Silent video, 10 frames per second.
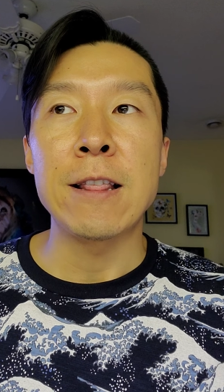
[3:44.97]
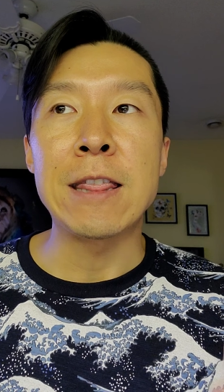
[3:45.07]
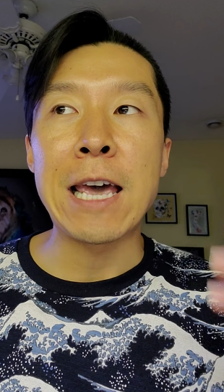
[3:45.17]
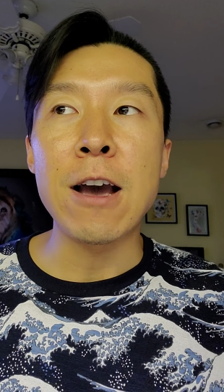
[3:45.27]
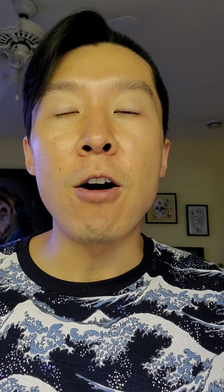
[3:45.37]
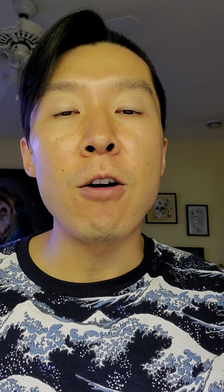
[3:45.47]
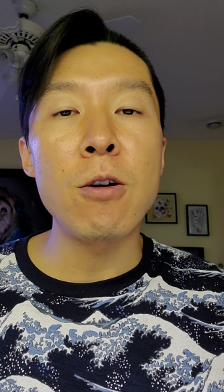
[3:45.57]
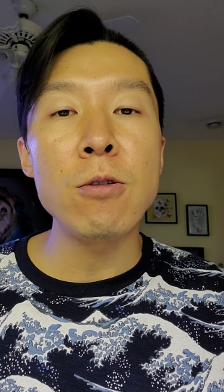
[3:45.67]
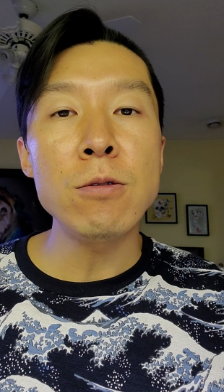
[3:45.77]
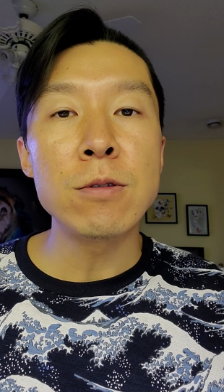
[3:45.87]
They
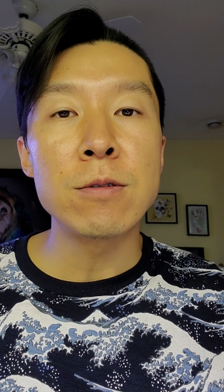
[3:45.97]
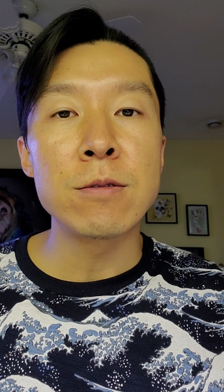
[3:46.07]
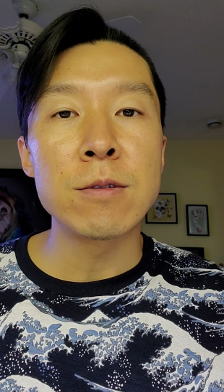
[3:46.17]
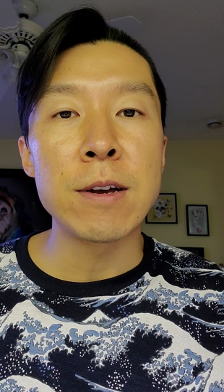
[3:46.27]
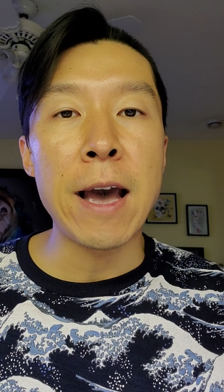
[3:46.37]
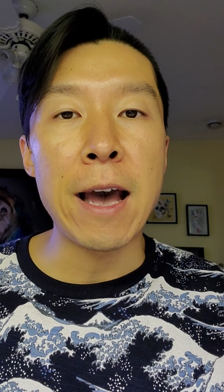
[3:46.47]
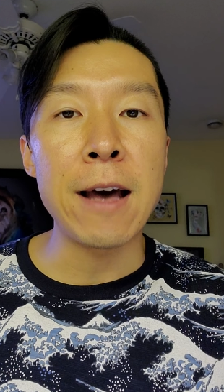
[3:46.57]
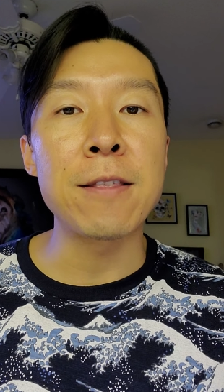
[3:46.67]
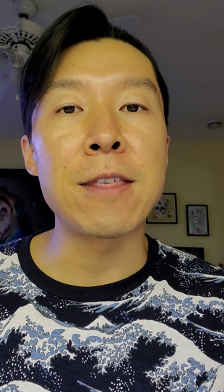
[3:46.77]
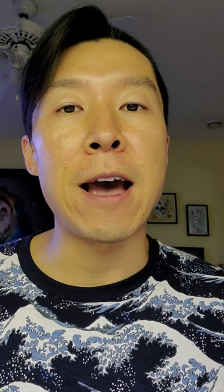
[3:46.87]
all
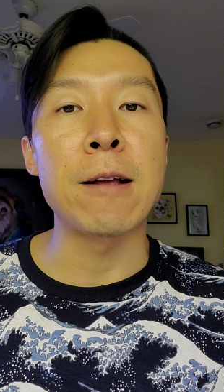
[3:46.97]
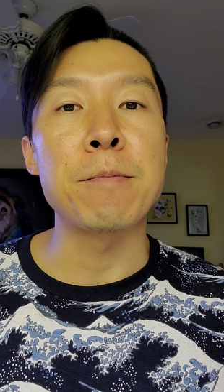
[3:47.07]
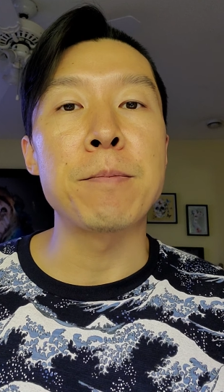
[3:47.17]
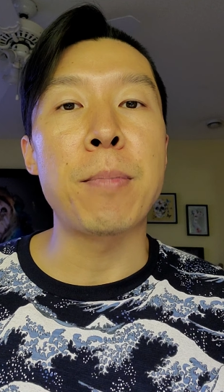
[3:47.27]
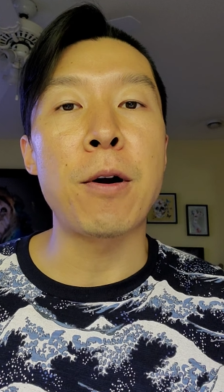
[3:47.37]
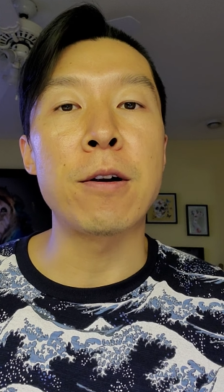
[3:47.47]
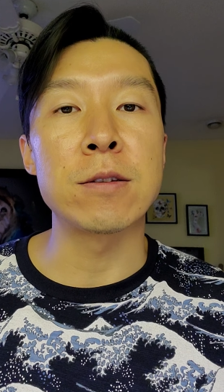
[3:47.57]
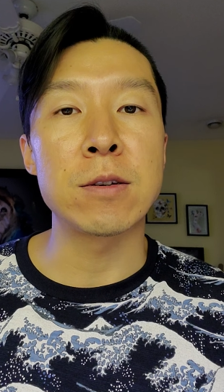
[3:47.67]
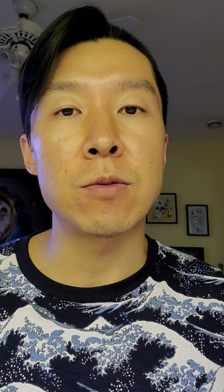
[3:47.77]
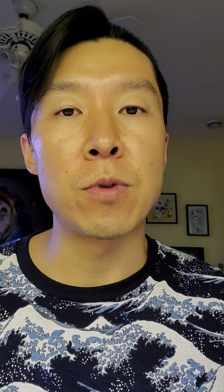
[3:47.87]
had that
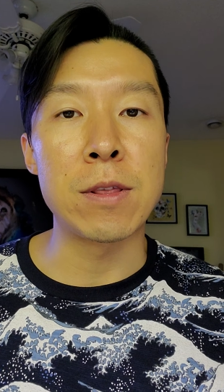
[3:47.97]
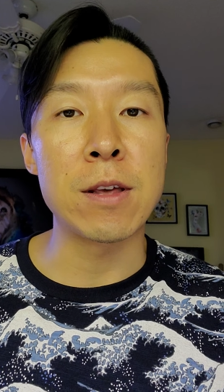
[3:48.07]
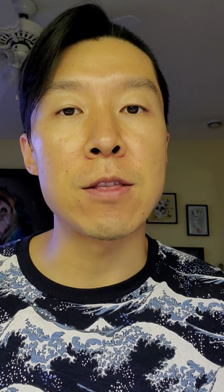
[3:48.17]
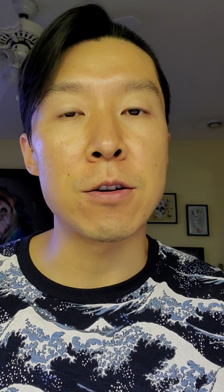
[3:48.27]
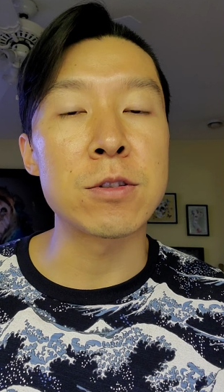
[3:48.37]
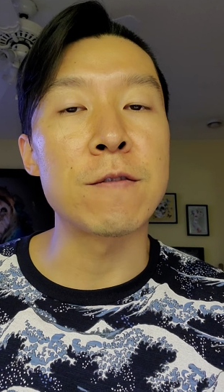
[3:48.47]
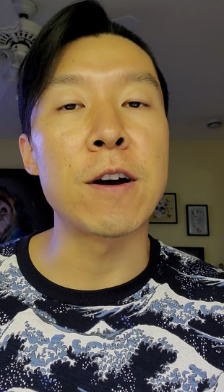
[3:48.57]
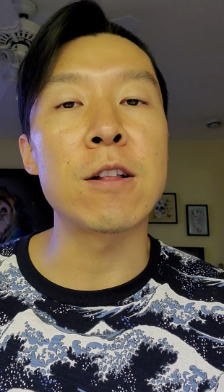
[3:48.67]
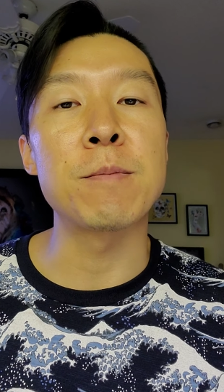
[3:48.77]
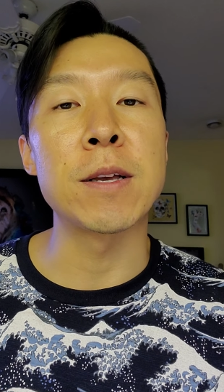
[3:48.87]
part within their
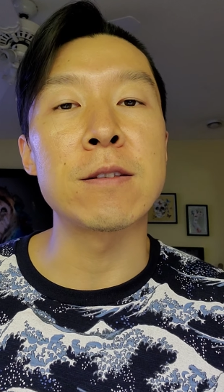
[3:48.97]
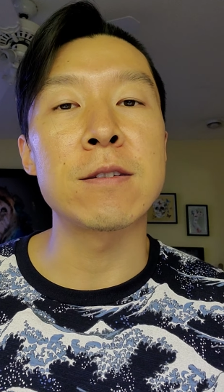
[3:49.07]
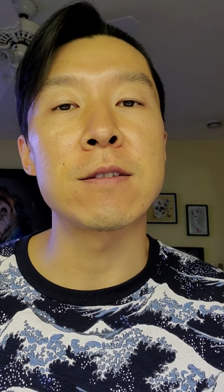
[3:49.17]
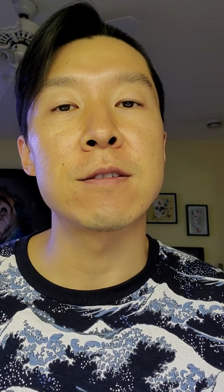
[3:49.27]
development,